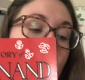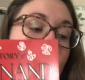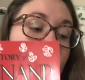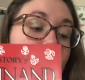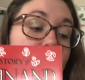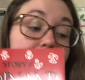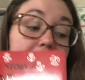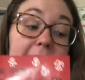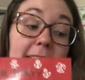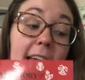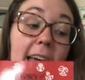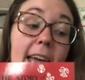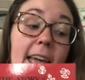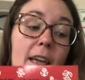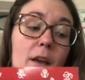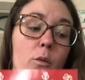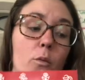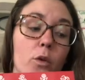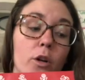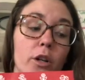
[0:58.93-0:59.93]

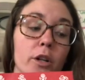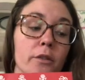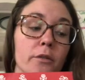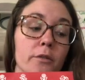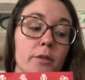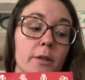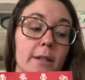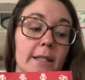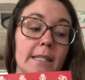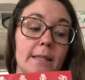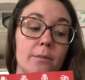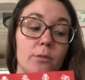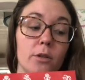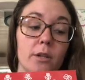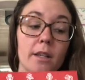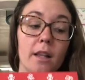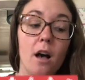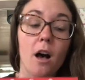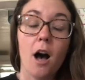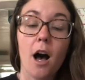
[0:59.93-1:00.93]
Today, we're going to explore
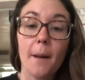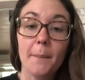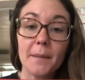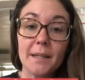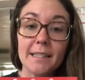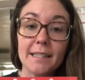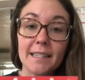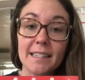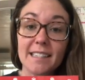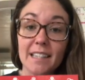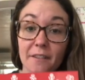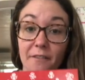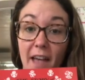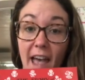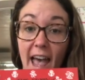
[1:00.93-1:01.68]
the opposites of